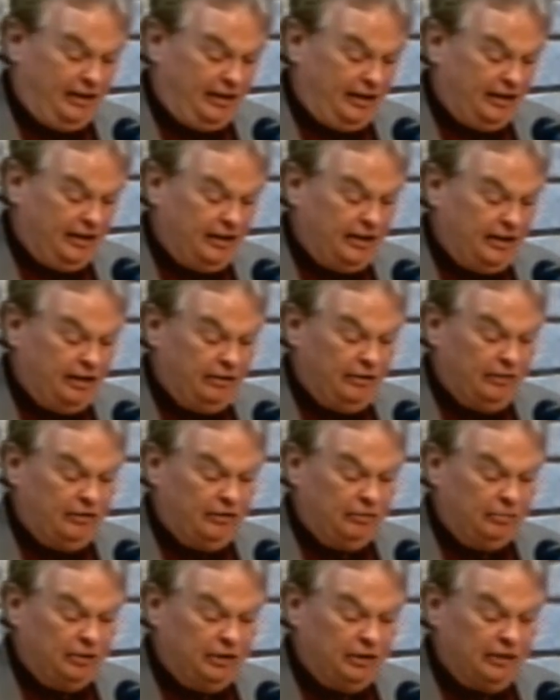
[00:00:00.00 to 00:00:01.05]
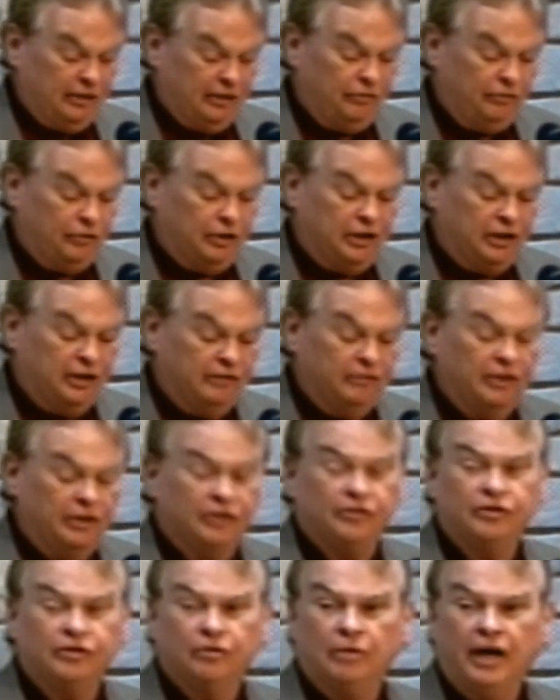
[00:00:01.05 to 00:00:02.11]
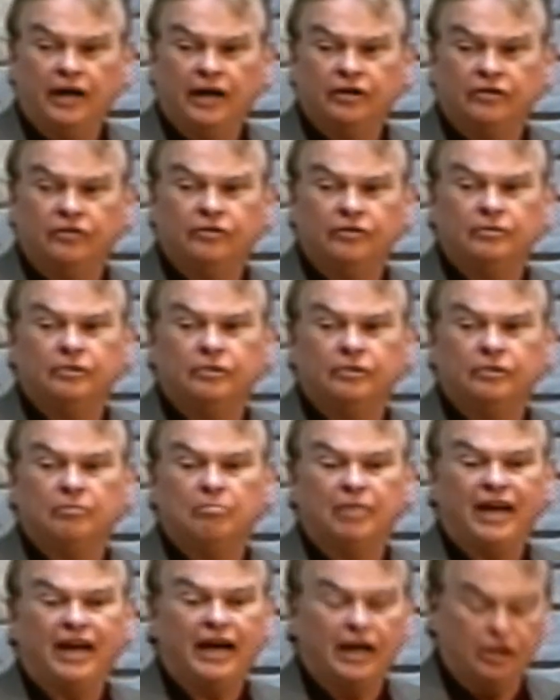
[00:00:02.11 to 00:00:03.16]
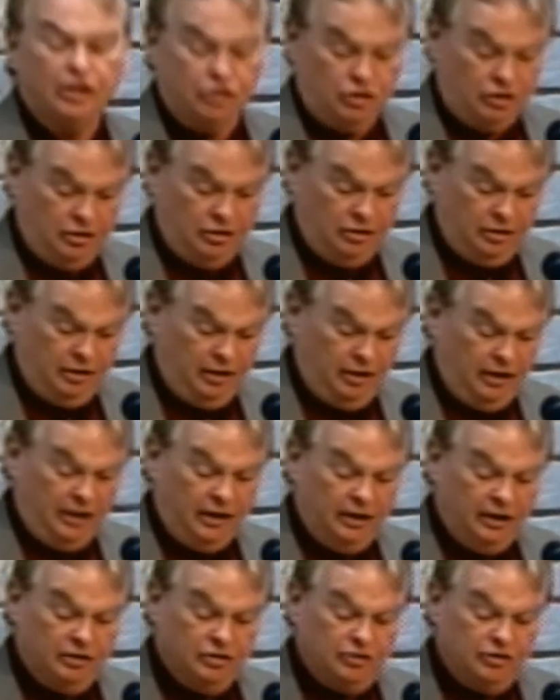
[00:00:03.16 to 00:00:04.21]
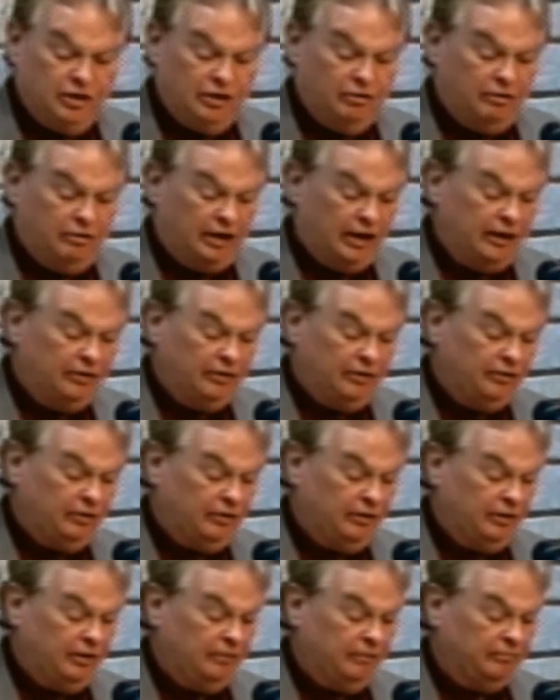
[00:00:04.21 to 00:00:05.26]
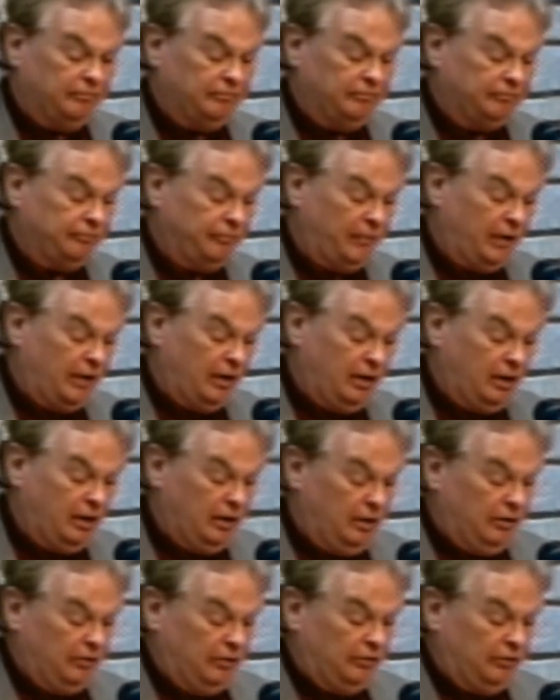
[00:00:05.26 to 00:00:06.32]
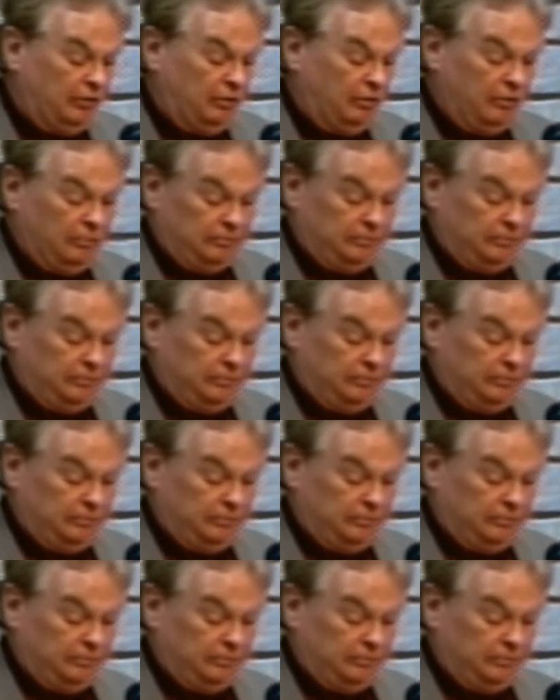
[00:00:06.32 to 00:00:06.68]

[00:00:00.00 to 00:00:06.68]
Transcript: And now this week it's forgiveness, gratitude, compassion, and generosity. So